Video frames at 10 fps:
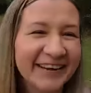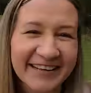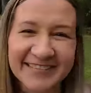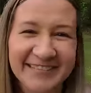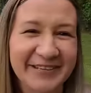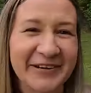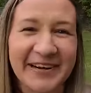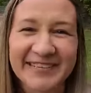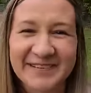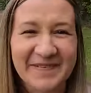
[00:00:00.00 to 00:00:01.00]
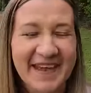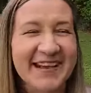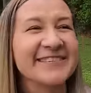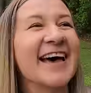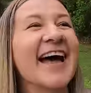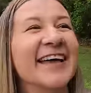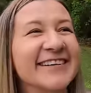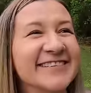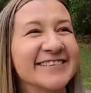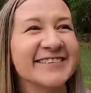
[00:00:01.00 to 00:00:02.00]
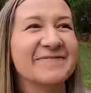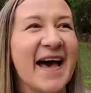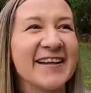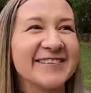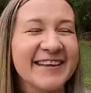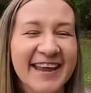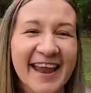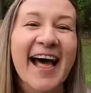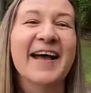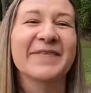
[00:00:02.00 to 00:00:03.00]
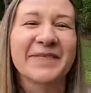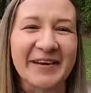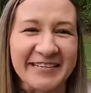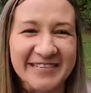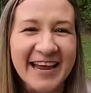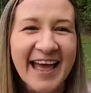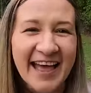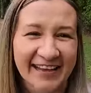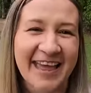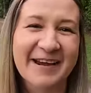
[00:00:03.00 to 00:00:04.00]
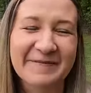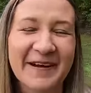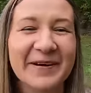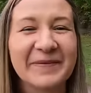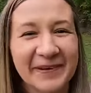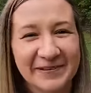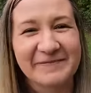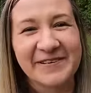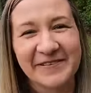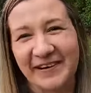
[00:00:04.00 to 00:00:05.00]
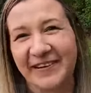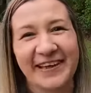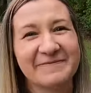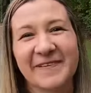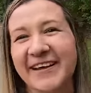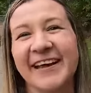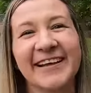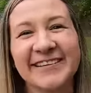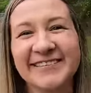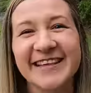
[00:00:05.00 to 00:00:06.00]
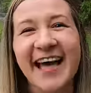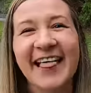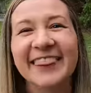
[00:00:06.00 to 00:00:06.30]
funniest story to me because I can just imagine it, and I wish a camera would have been rolling because